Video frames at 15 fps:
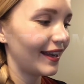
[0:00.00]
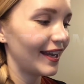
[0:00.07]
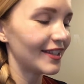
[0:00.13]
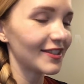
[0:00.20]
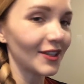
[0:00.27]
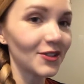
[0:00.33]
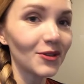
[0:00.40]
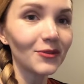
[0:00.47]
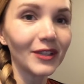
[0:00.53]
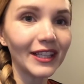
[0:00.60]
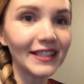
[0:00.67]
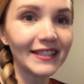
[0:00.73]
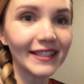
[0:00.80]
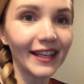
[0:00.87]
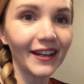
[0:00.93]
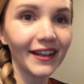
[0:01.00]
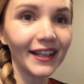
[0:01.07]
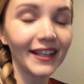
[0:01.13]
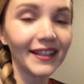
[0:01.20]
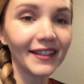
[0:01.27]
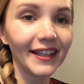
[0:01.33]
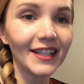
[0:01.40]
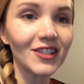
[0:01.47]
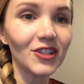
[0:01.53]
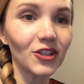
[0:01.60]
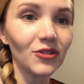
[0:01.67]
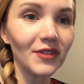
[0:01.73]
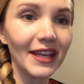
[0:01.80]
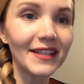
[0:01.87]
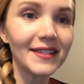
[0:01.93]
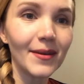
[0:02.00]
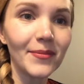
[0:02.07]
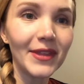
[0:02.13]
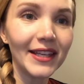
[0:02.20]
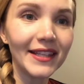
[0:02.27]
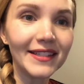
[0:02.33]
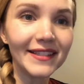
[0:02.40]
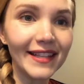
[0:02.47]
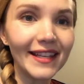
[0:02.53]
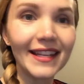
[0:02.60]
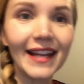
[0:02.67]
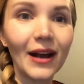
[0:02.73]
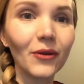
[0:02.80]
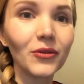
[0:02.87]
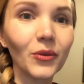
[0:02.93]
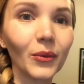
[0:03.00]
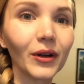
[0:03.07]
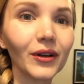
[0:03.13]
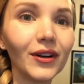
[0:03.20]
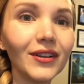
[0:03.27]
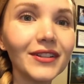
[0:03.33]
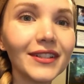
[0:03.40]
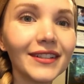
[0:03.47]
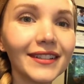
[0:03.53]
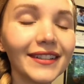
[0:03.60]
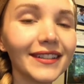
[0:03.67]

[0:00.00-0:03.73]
It's also really scary, like to create something and send it out in the world